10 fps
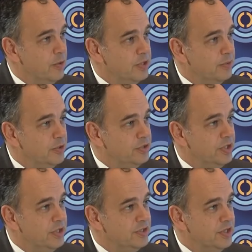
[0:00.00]
at
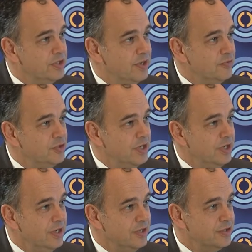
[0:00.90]
WTDC
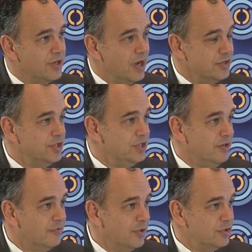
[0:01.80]
17 is
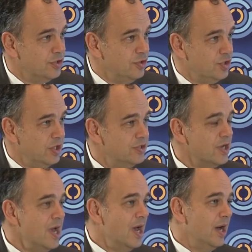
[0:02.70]
ICT for
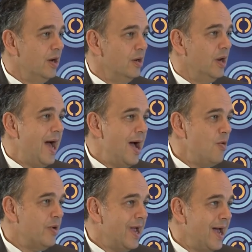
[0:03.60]
SDGs. Uh,
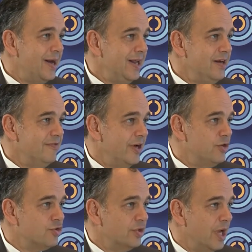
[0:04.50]
how can
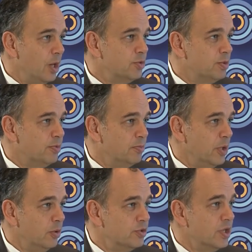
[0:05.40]
innovation help to
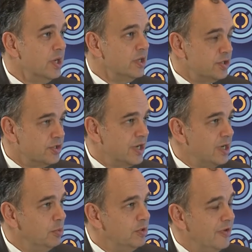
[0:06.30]
promote
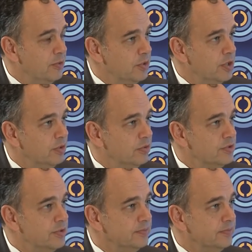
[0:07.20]
sustainable development goals?